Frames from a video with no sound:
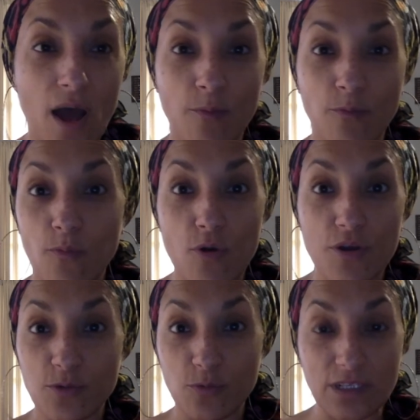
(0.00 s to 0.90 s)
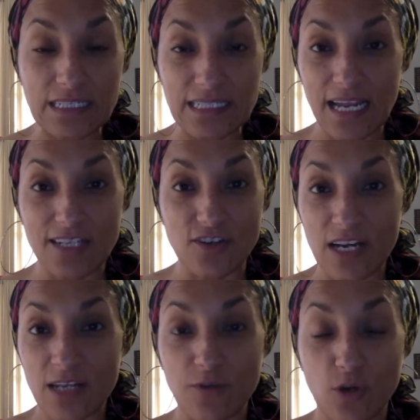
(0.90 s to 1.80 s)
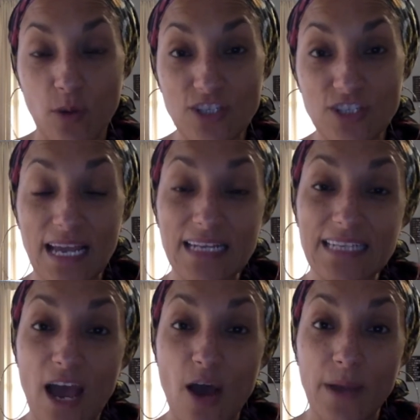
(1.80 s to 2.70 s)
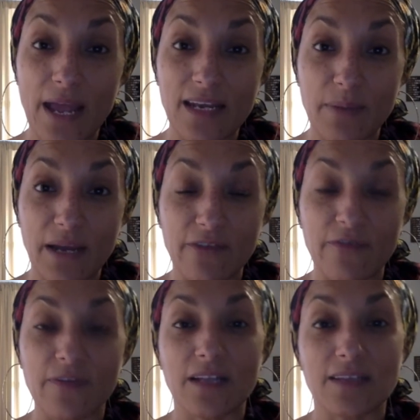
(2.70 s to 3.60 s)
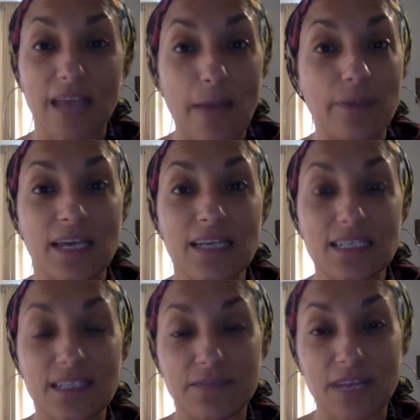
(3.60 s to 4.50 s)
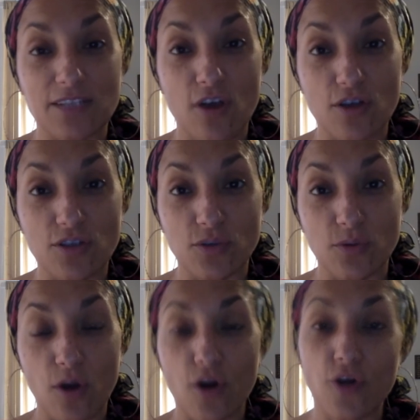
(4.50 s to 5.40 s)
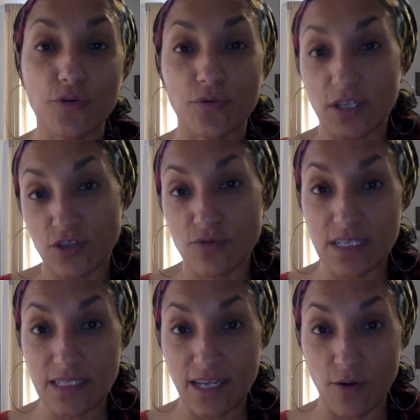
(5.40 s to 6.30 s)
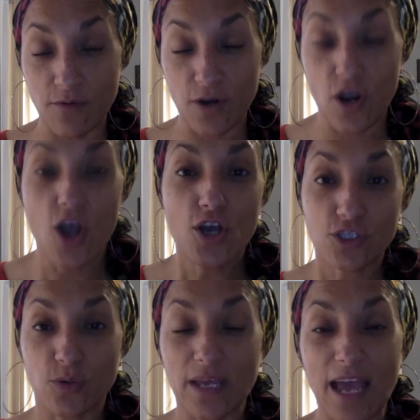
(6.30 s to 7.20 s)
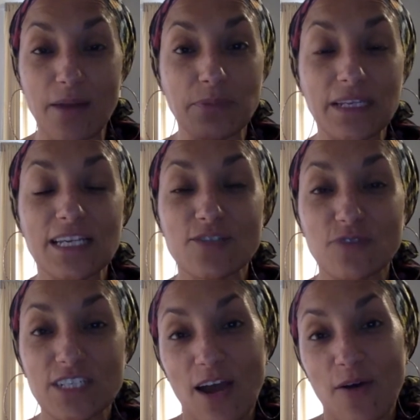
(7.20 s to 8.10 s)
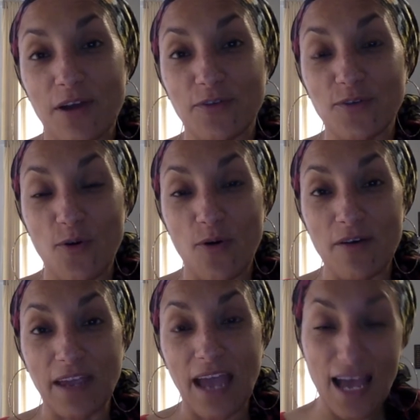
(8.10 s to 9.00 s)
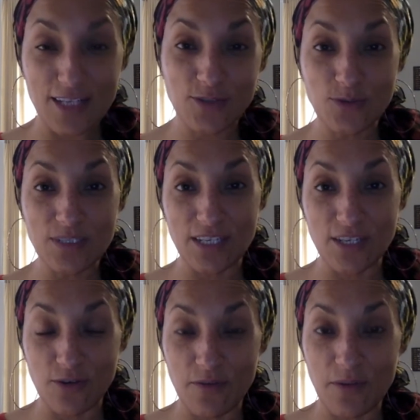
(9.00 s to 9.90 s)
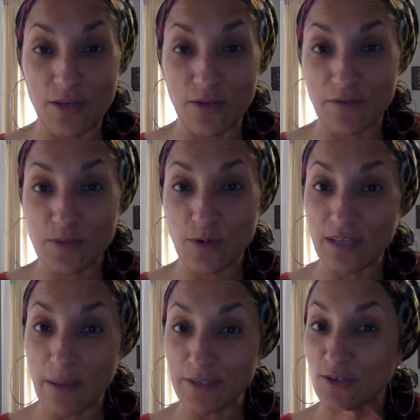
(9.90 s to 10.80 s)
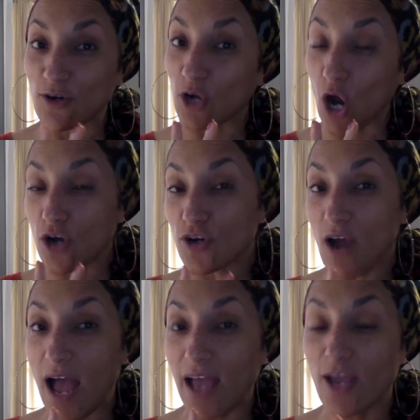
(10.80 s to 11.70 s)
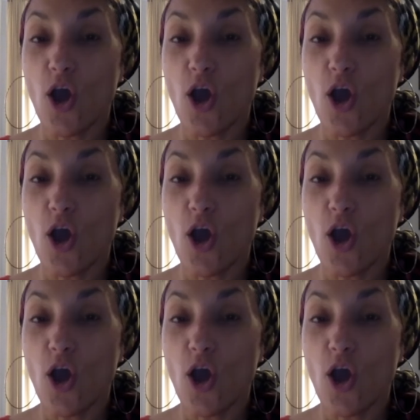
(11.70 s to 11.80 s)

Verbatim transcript: I'm more than willing to answer any of your questions and to help anybody fill out the application if that's also a hurdle that you need to get over. So, again, please reach out out if you know of a high school senior from either Fitchburg, Leominster, or Gardner High